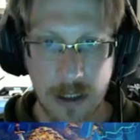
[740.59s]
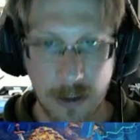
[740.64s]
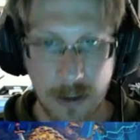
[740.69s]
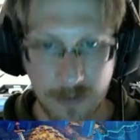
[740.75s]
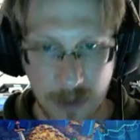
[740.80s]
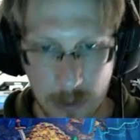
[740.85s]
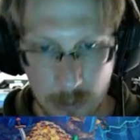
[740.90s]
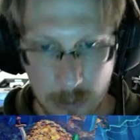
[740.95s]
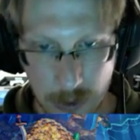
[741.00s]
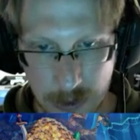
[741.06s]

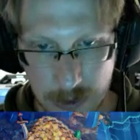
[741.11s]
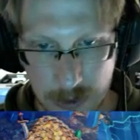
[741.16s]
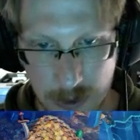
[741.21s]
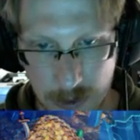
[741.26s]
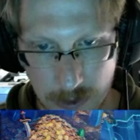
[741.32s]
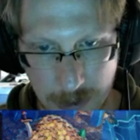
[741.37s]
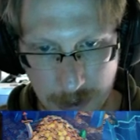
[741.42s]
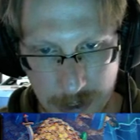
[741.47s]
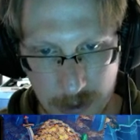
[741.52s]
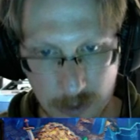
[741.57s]
If he brings
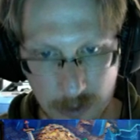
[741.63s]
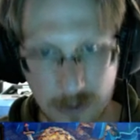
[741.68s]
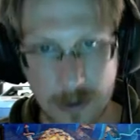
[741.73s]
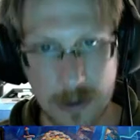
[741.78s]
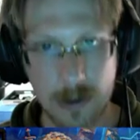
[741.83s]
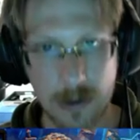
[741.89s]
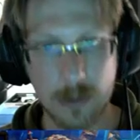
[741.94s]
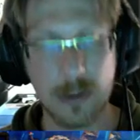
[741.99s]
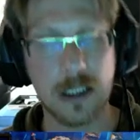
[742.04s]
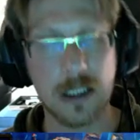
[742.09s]
his land
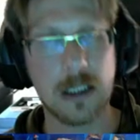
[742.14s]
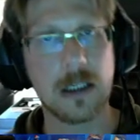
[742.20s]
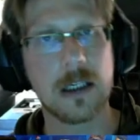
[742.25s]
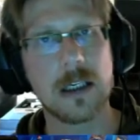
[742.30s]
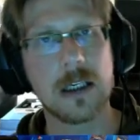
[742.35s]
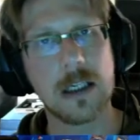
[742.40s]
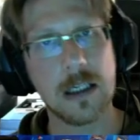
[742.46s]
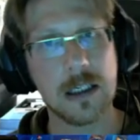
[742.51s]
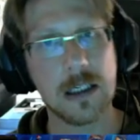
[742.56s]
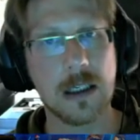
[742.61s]
straight to me,
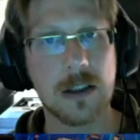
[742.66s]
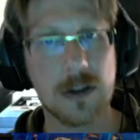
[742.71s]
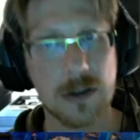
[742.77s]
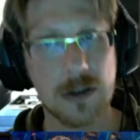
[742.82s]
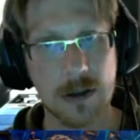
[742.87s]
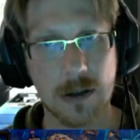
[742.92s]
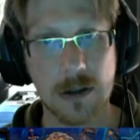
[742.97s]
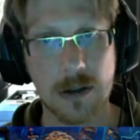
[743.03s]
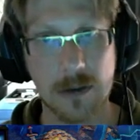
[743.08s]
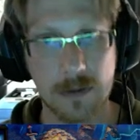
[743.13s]
he can
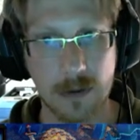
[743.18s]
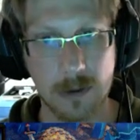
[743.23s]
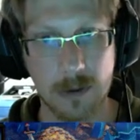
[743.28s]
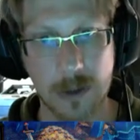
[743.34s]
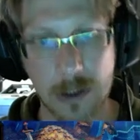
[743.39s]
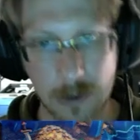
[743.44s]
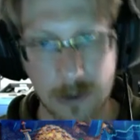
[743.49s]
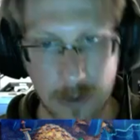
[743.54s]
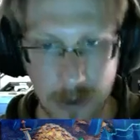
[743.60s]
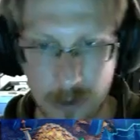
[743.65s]
start
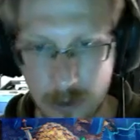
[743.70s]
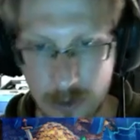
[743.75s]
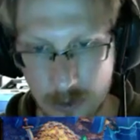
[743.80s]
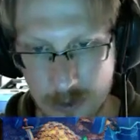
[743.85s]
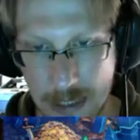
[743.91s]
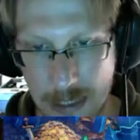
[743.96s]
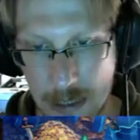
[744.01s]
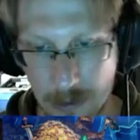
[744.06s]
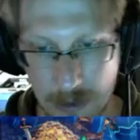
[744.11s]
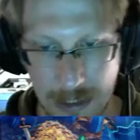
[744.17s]
throwing creatures
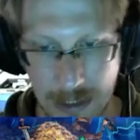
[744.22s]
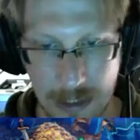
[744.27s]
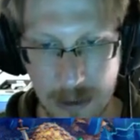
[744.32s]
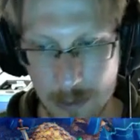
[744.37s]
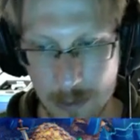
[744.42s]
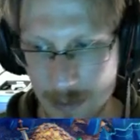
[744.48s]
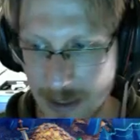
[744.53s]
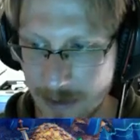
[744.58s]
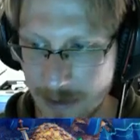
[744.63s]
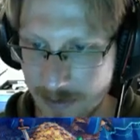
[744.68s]
down in
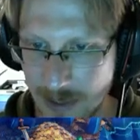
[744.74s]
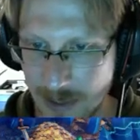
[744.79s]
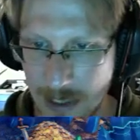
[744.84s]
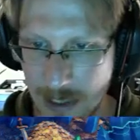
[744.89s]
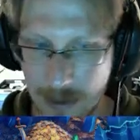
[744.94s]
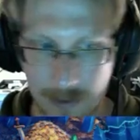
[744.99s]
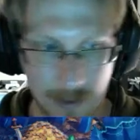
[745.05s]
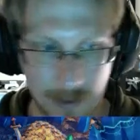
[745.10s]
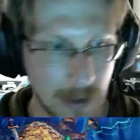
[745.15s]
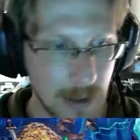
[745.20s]
my
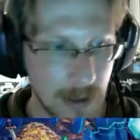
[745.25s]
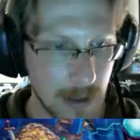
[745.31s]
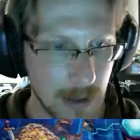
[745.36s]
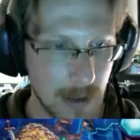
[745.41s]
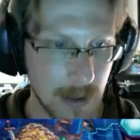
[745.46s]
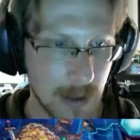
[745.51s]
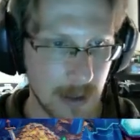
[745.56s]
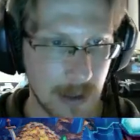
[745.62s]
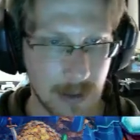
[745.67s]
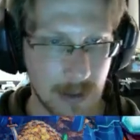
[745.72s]
face.
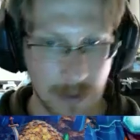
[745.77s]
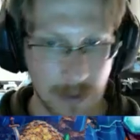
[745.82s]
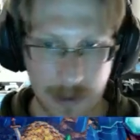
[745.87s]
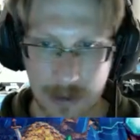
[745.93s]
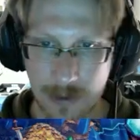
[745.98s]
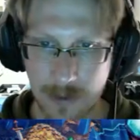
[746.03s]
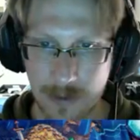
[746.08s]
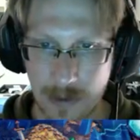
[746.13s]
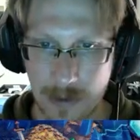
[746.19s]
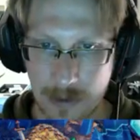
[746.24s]
I don't
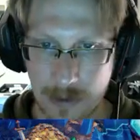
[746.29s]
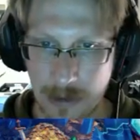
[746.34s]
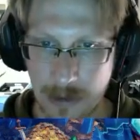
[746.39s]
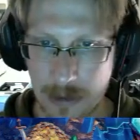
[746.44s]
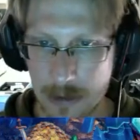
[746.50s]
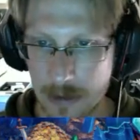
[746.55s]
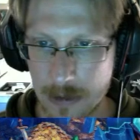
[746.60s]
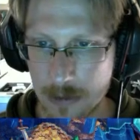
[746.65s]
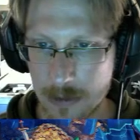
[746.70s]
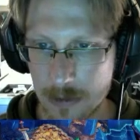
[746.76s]
like this
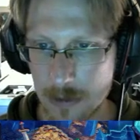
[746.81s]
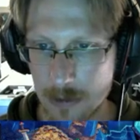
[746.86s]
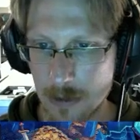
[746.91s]
idea.